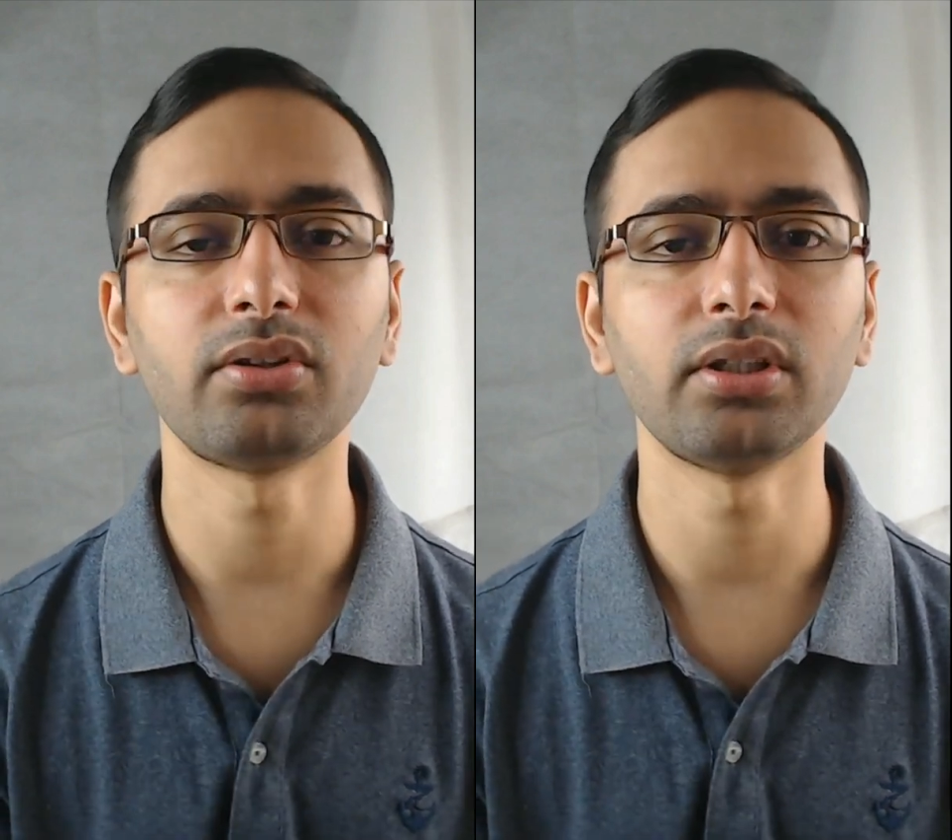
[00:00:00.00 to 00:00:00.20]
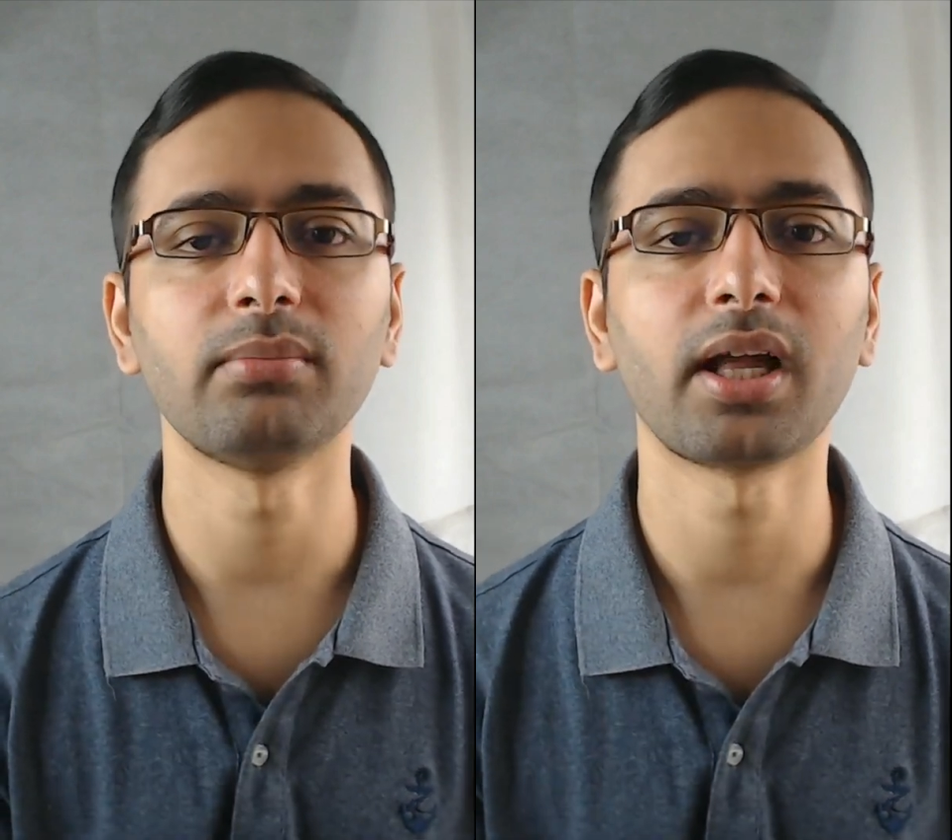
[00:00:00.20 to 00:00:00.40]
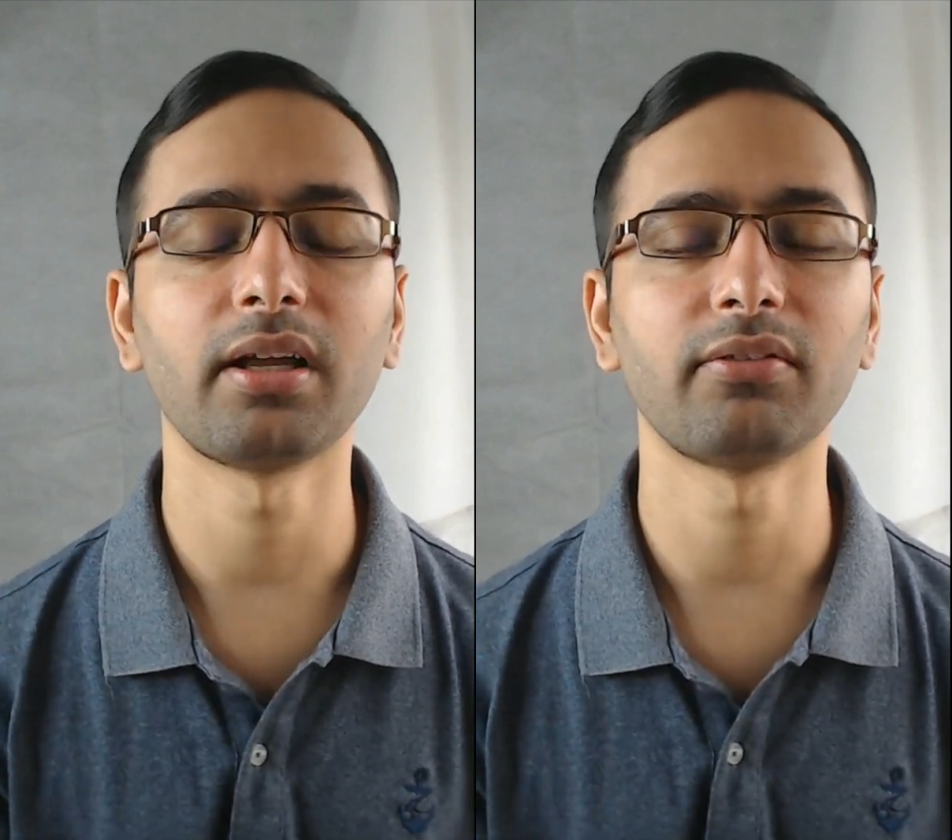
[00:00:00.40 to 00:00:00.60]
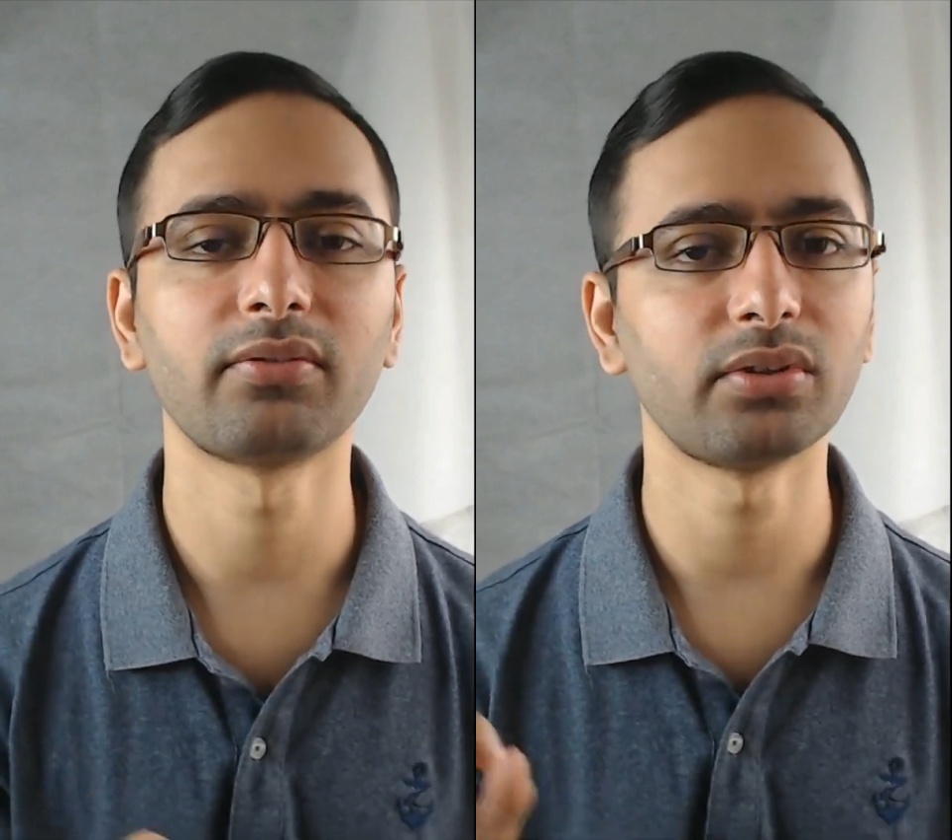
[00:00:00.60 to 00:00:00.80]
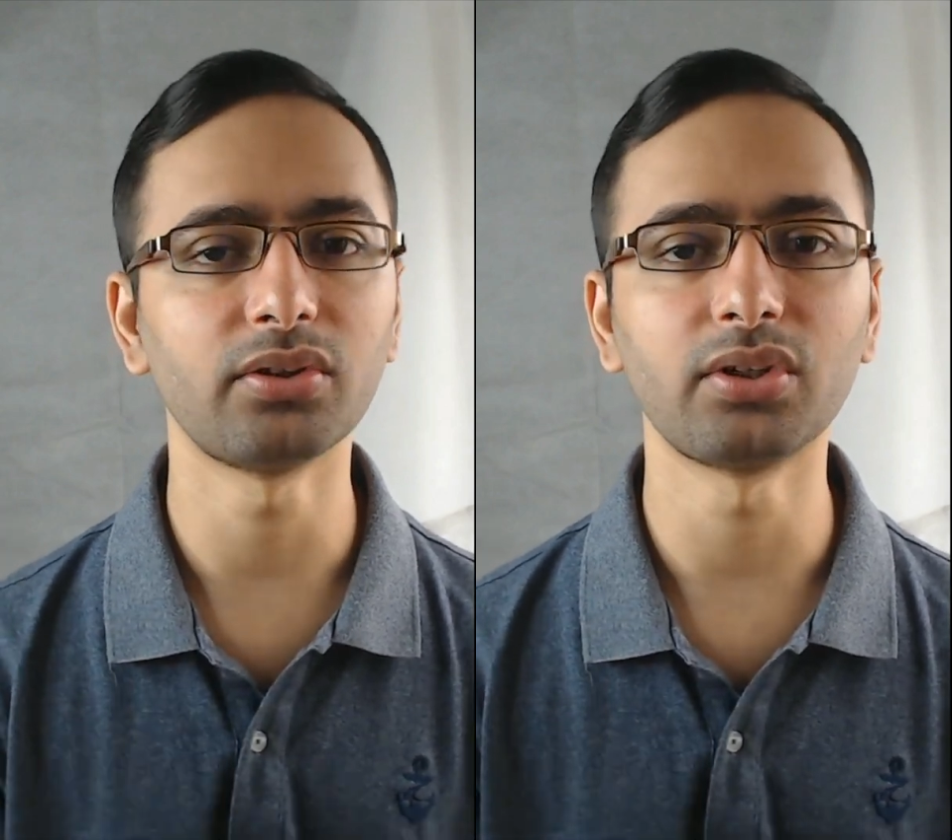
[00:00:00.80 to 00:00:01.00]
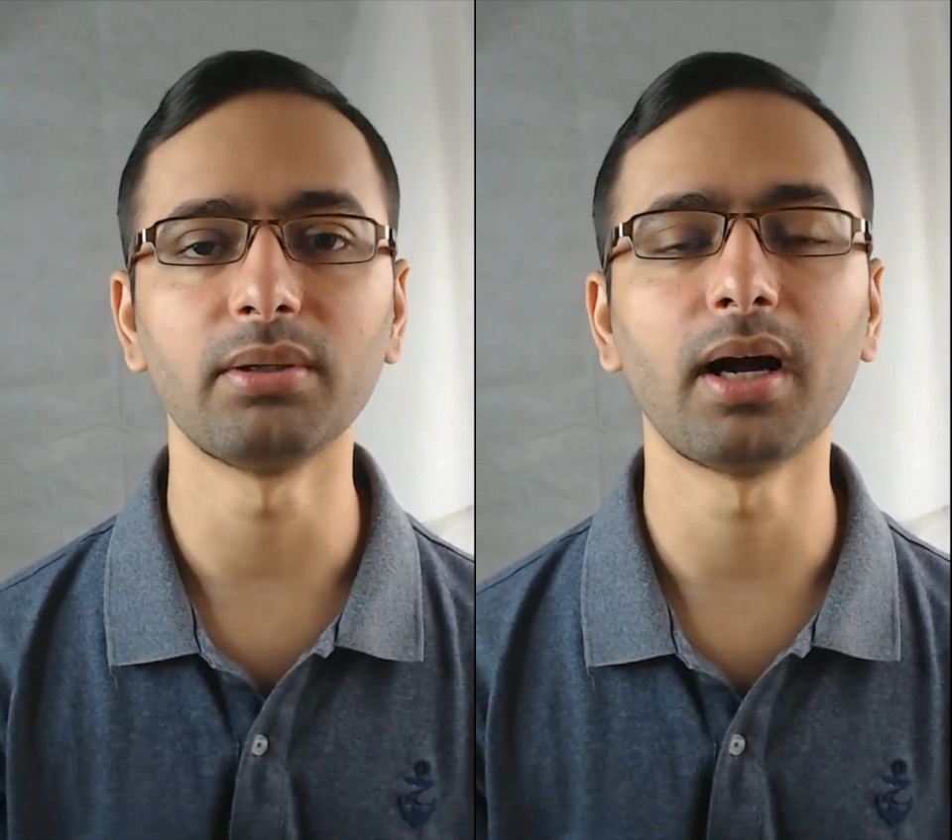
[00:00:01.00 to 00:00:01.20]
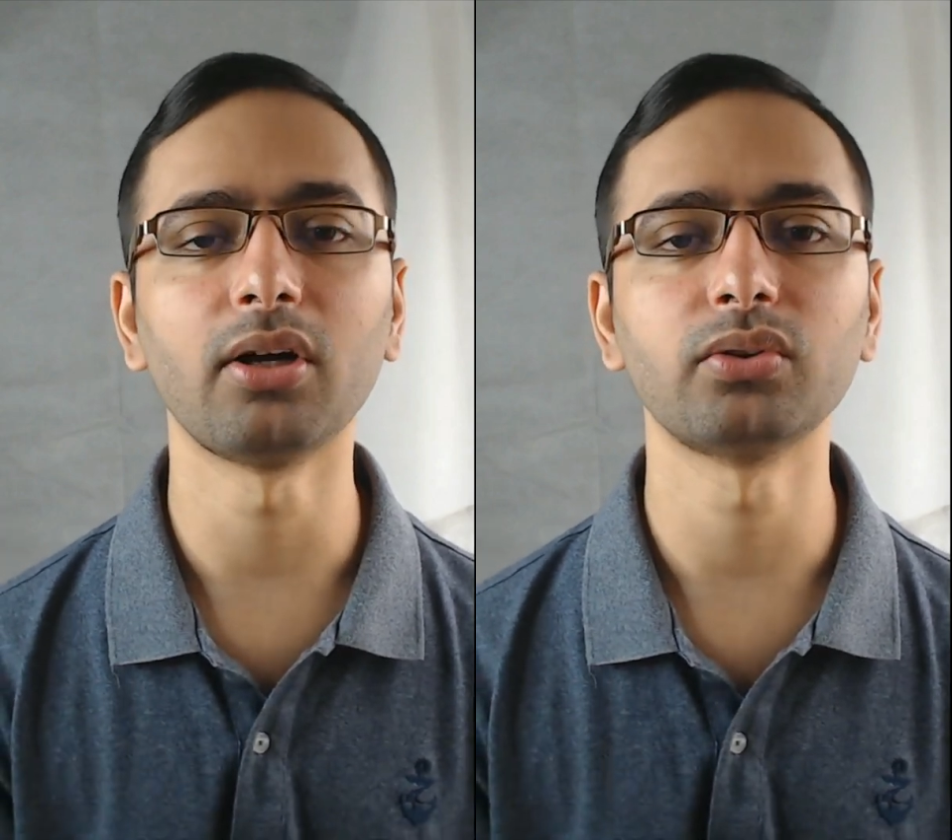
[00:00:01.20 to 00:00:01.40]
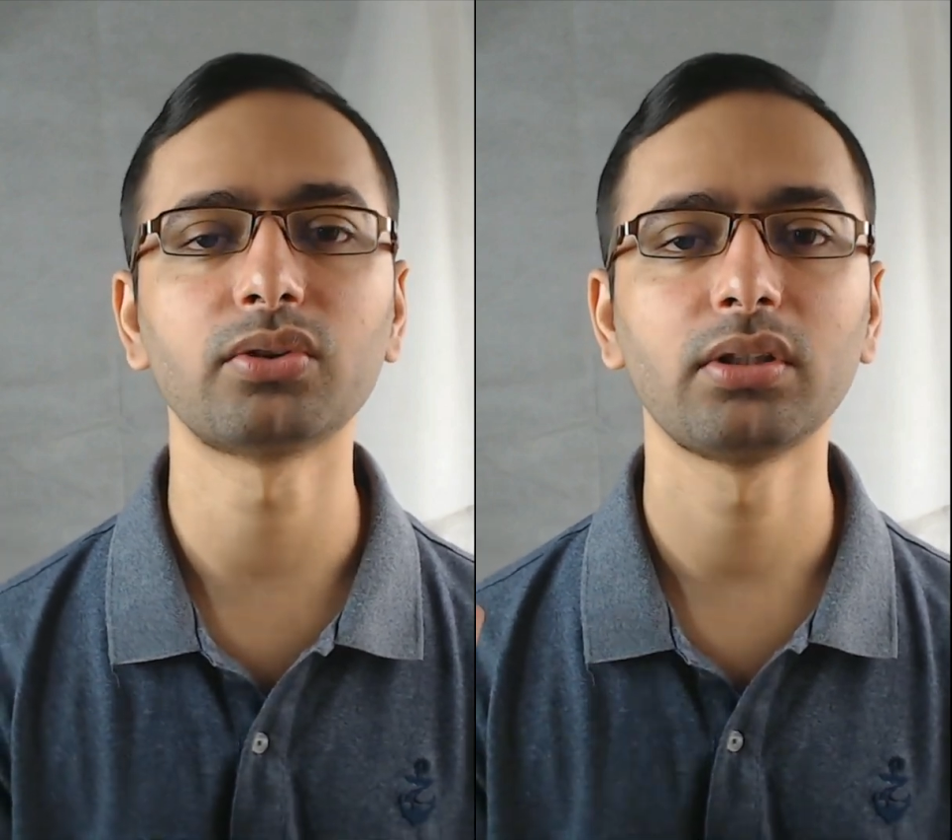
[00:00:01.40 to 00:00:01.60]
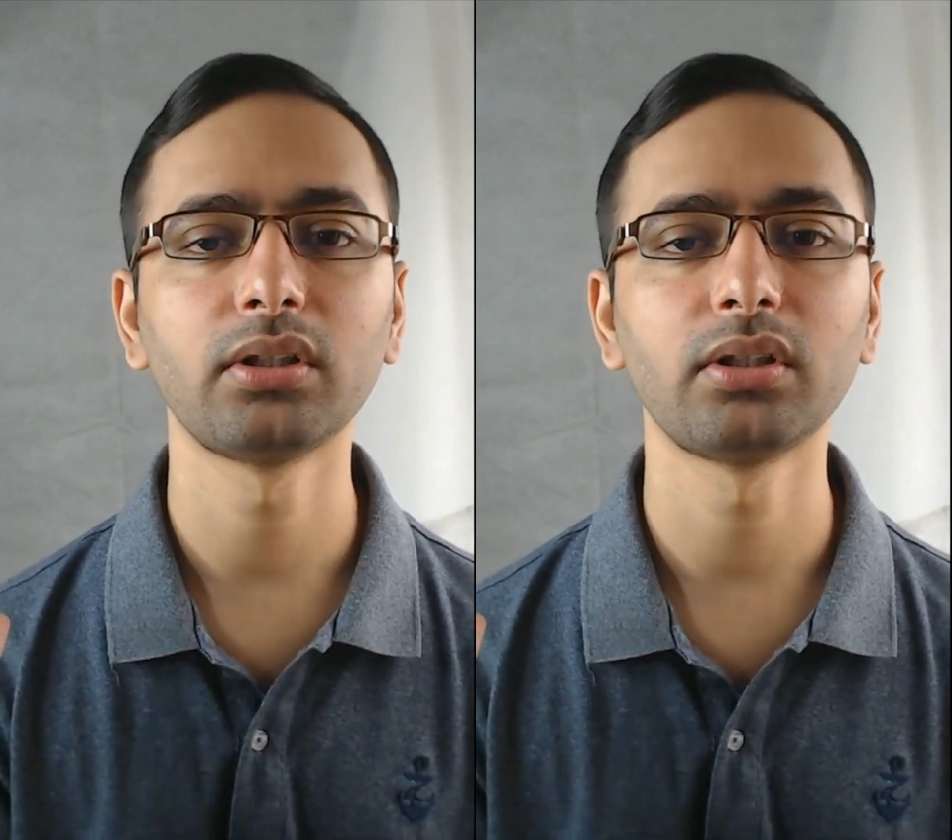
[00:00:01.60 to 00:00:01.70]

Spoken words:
dream life, the dream house,